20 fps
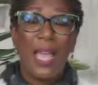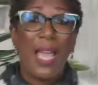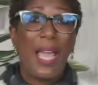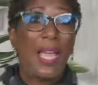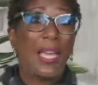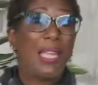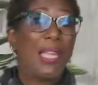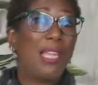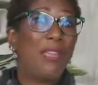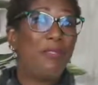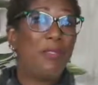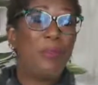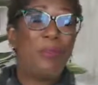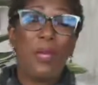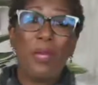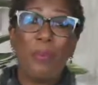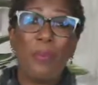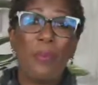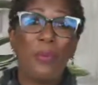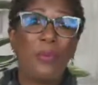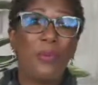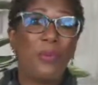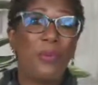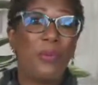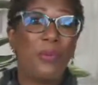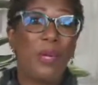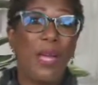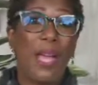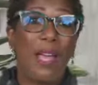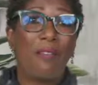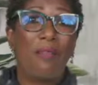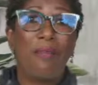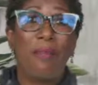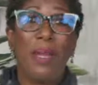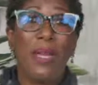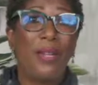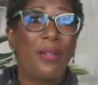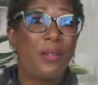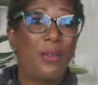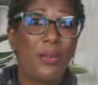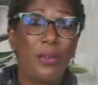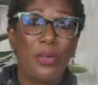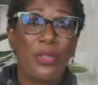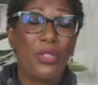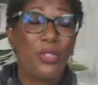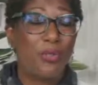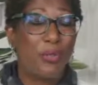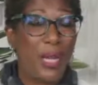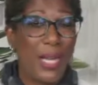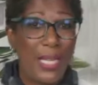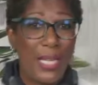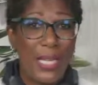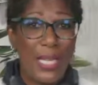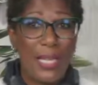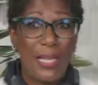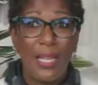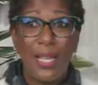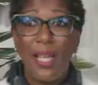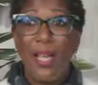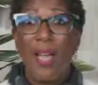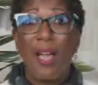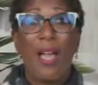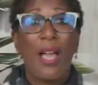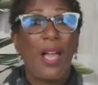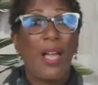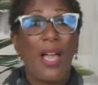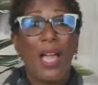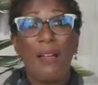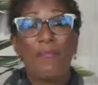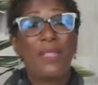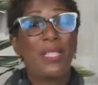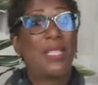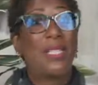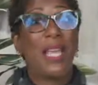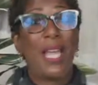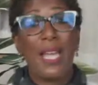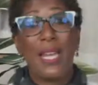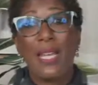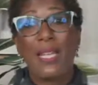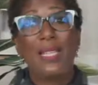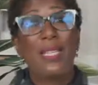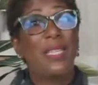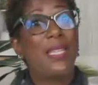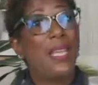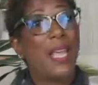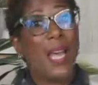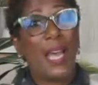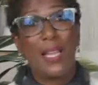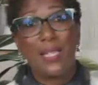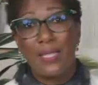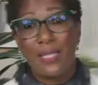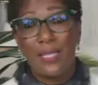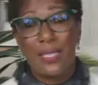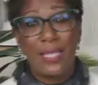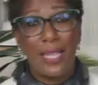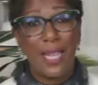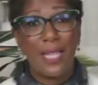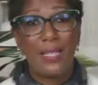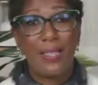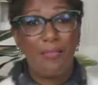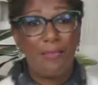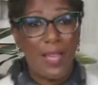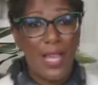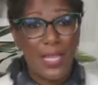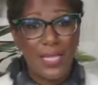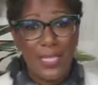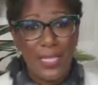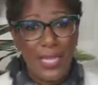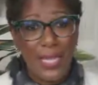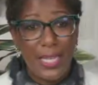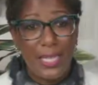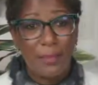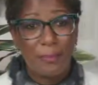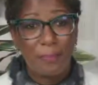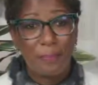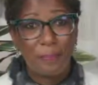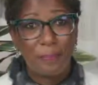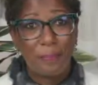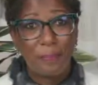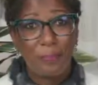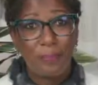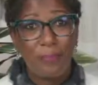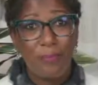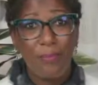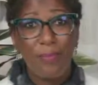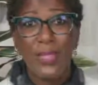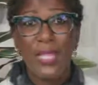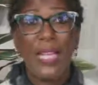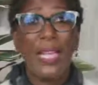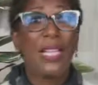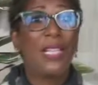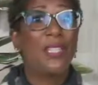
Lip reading: and even people who have medical training have decided not to take the vaccine. And